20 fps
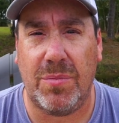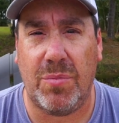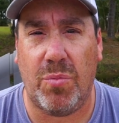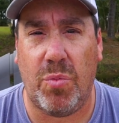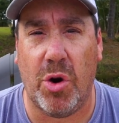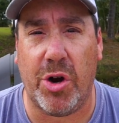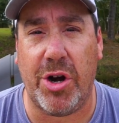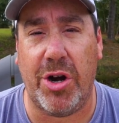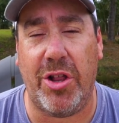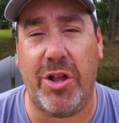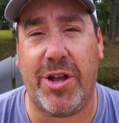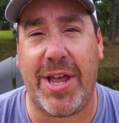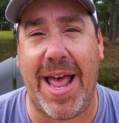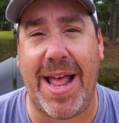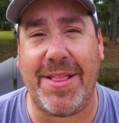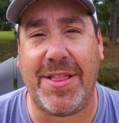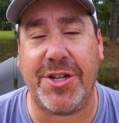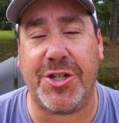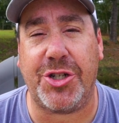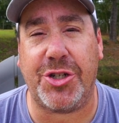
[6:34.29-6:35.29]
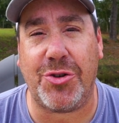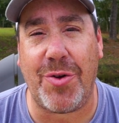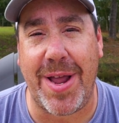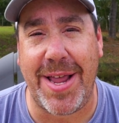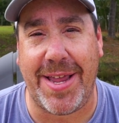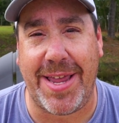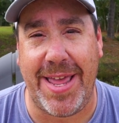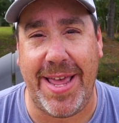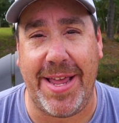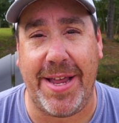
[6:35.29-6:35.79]
We're going to look at the
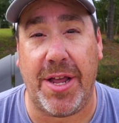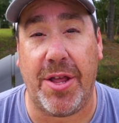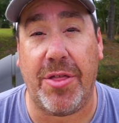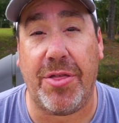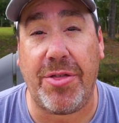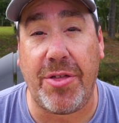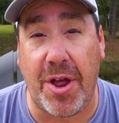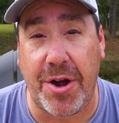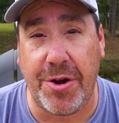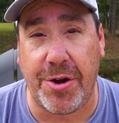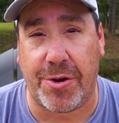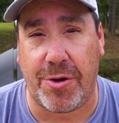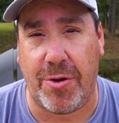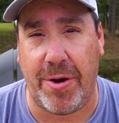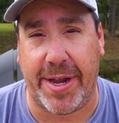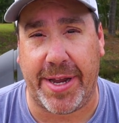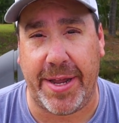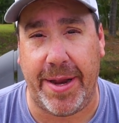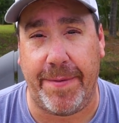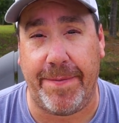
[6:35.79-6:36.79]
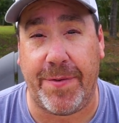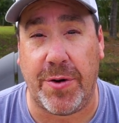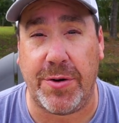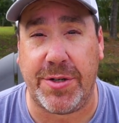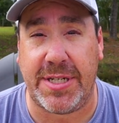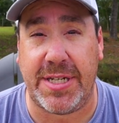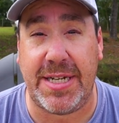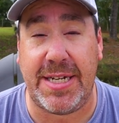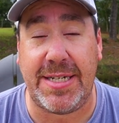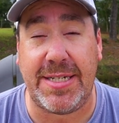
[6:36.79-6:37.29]
Strike King Thunder Cricket
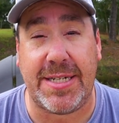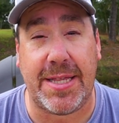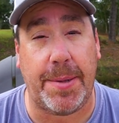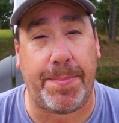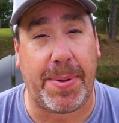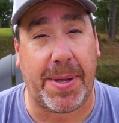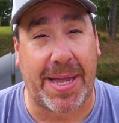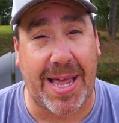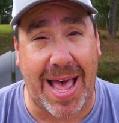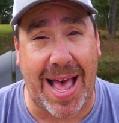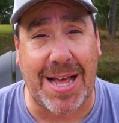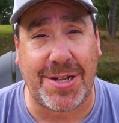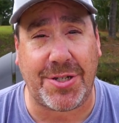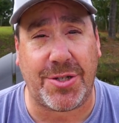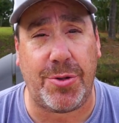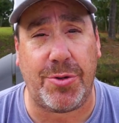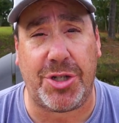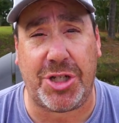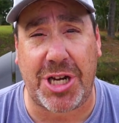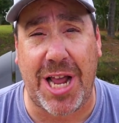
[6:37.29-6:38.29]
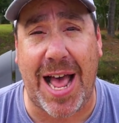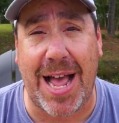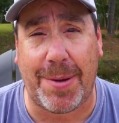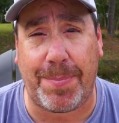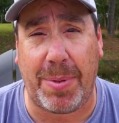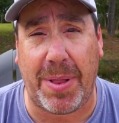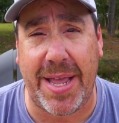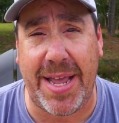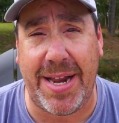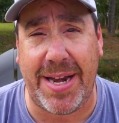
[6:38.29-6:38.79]
versus the Picasso
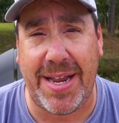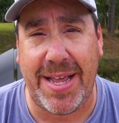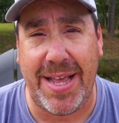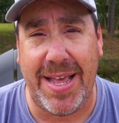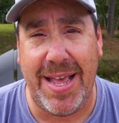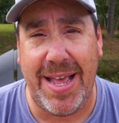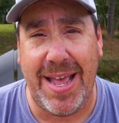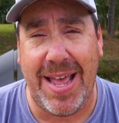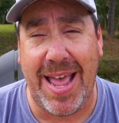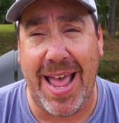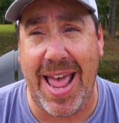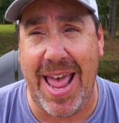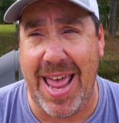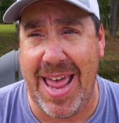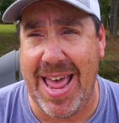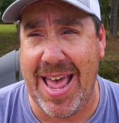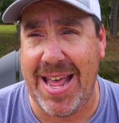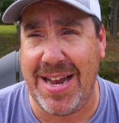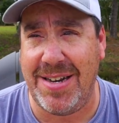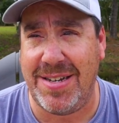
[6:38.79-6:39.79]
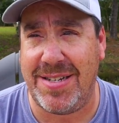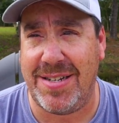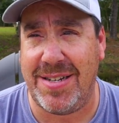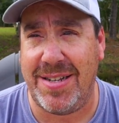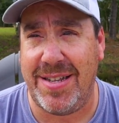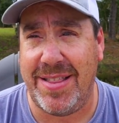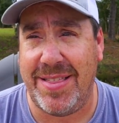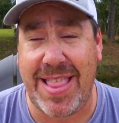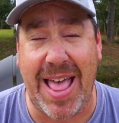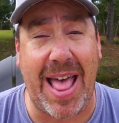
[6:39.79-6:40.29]
Shock Blade and
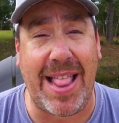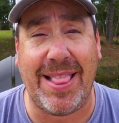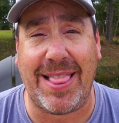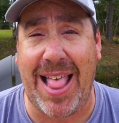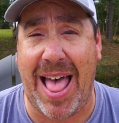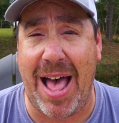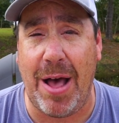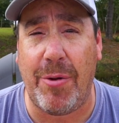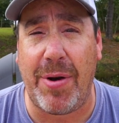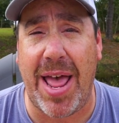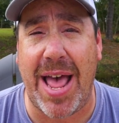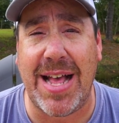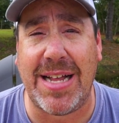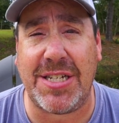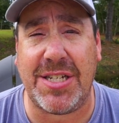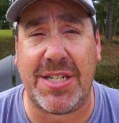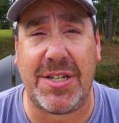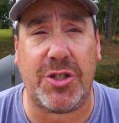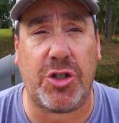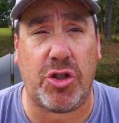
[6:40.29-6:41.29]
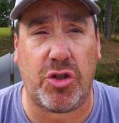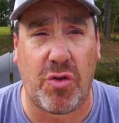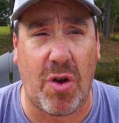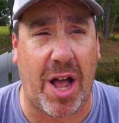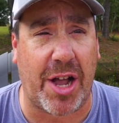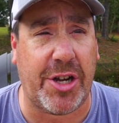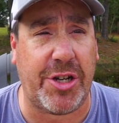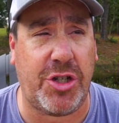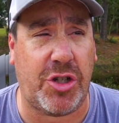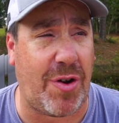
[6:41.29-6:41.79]
that loud-ass
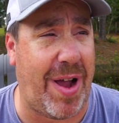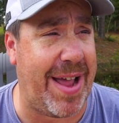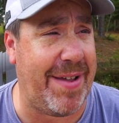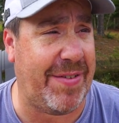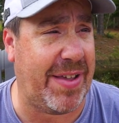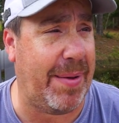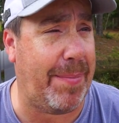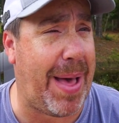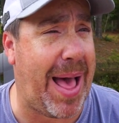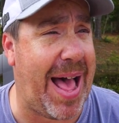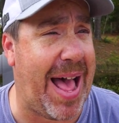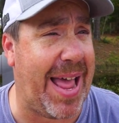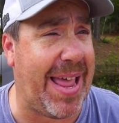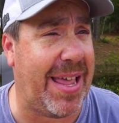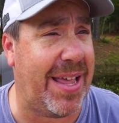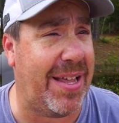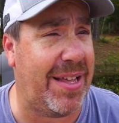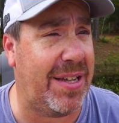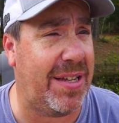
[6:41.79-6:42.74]
truck driving by.